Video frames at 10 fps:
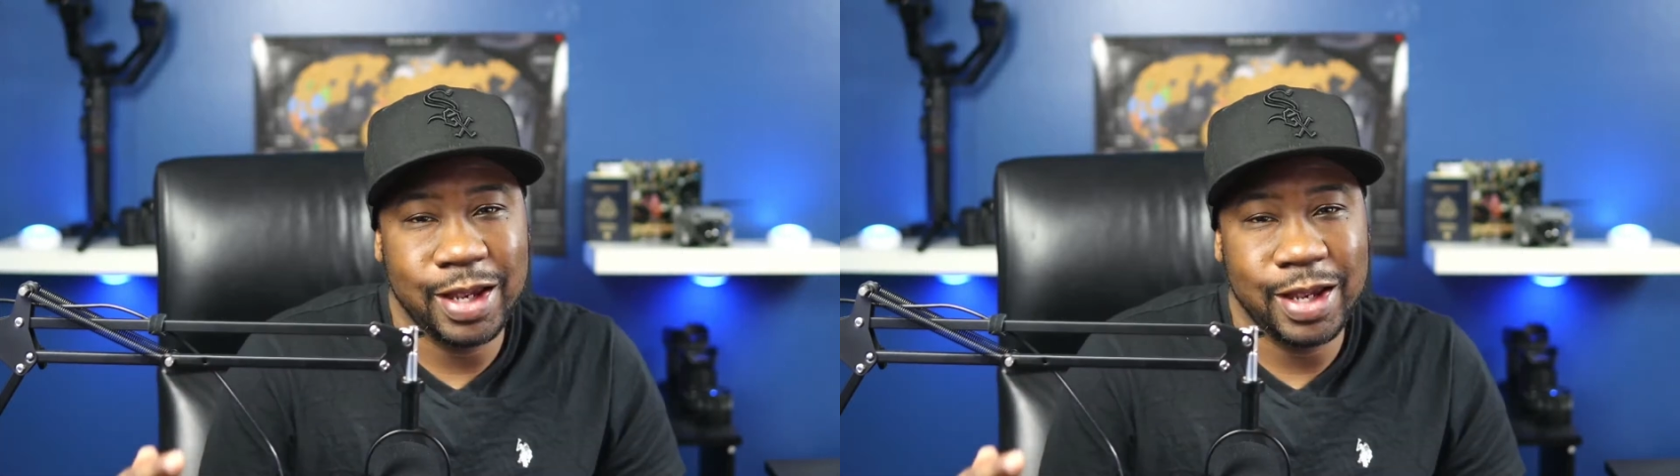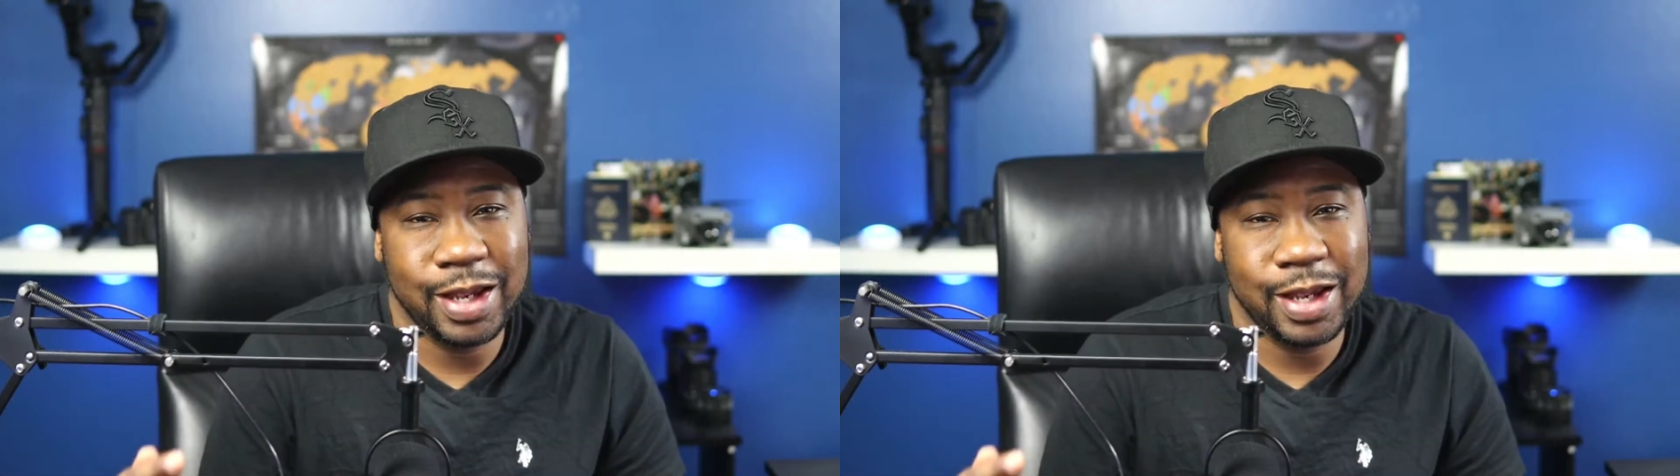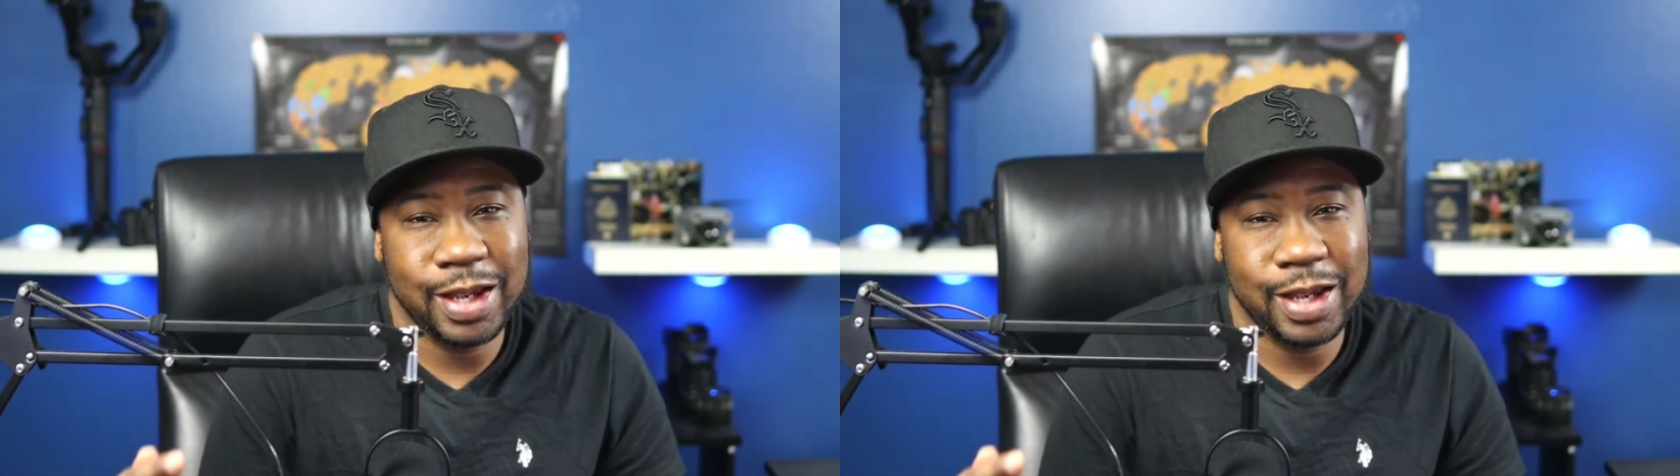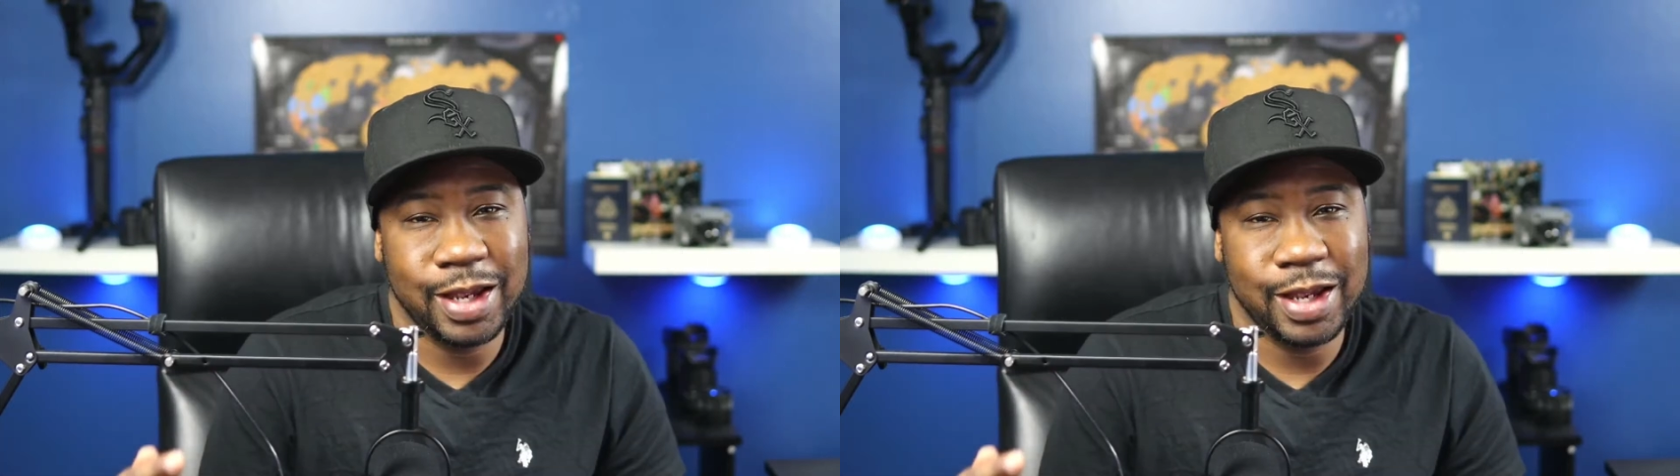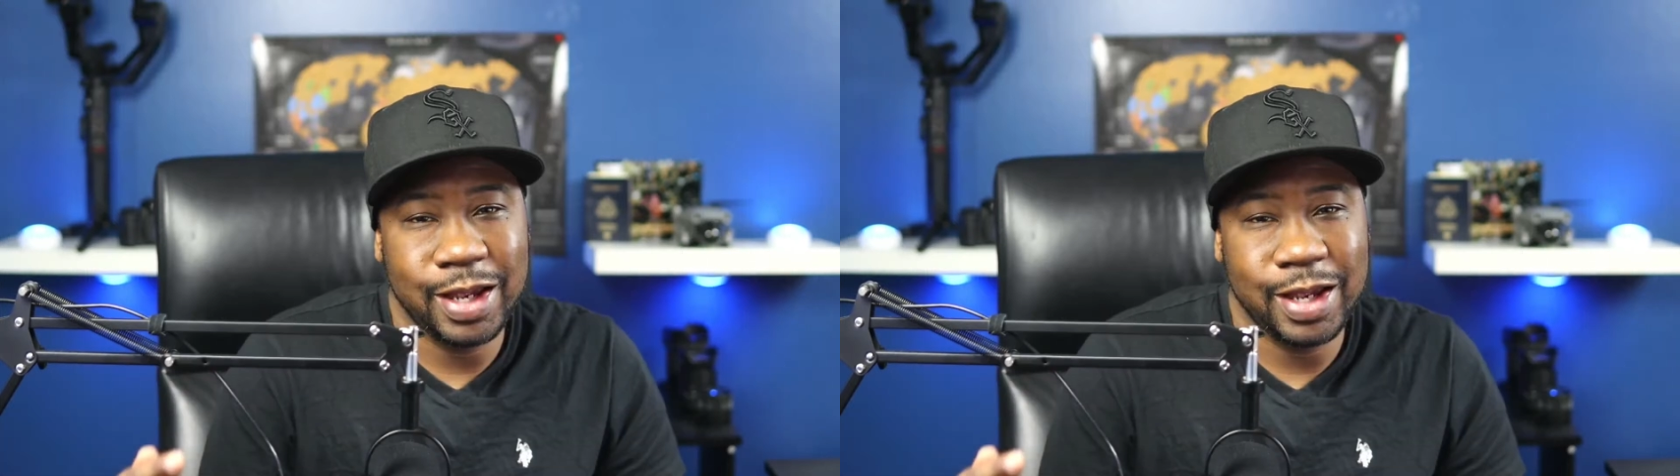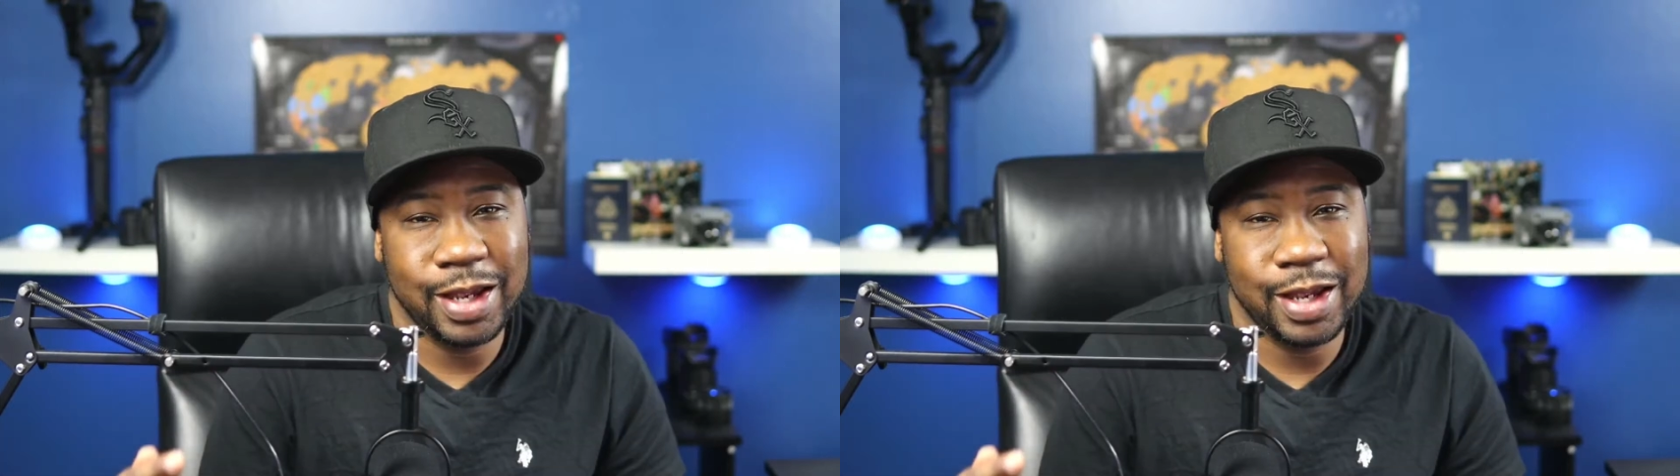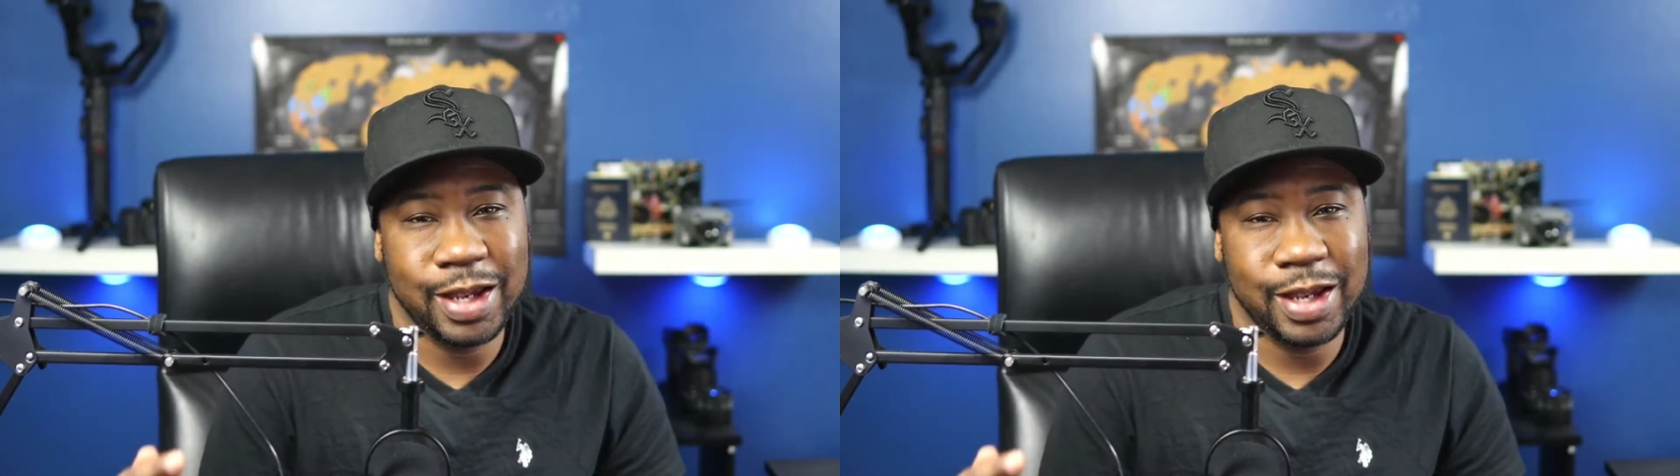a lavalier mic.